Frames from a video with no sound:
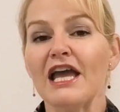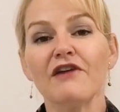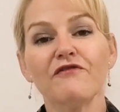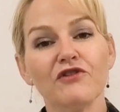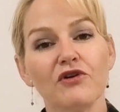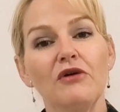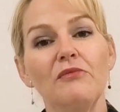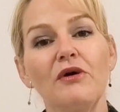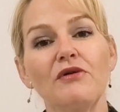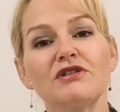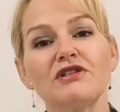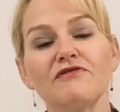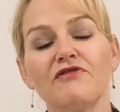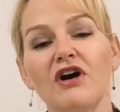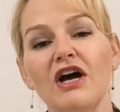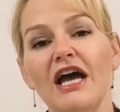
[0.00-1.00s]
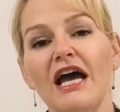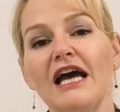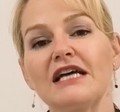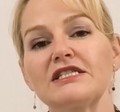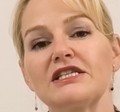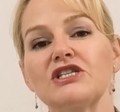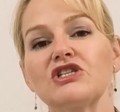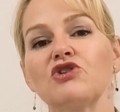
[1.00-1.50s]
If your emulsifier
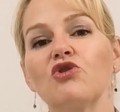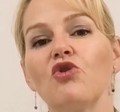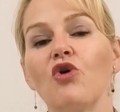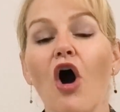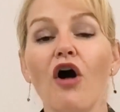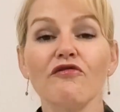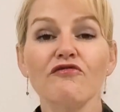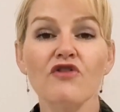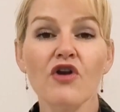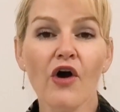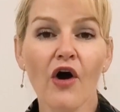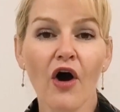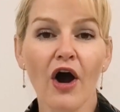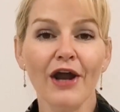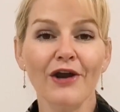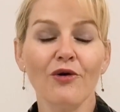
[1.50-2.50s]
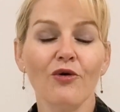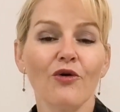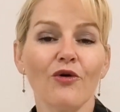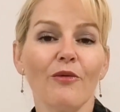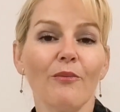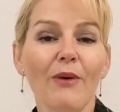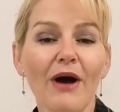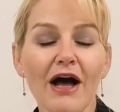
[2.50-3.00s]
has a score of 9
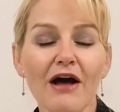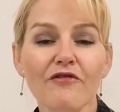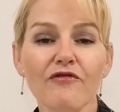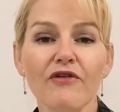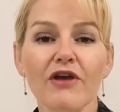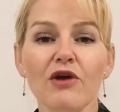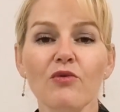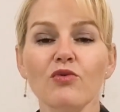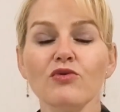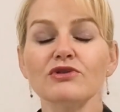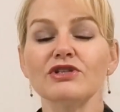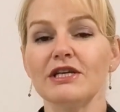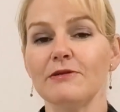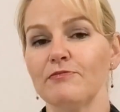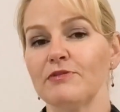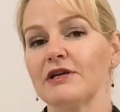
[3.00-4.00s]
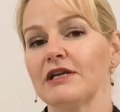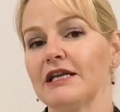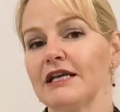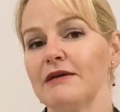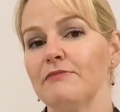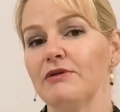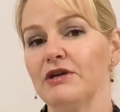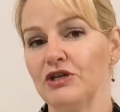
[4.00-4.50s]
or above, it will
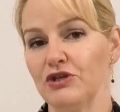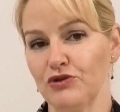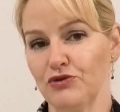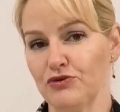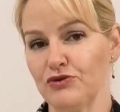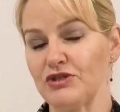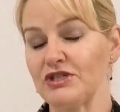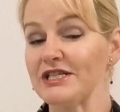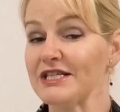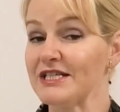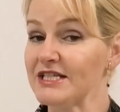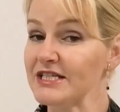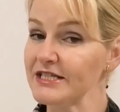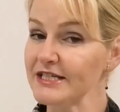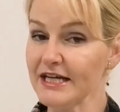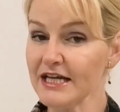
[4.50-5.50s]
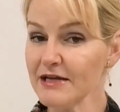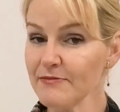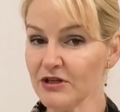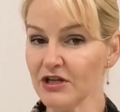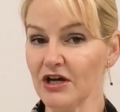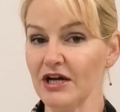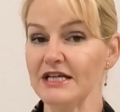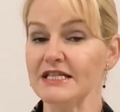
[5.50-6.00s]
typically be used to
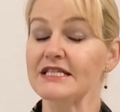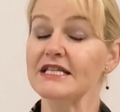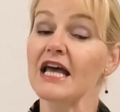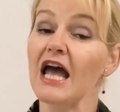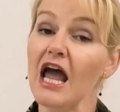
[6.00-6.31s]
stabilise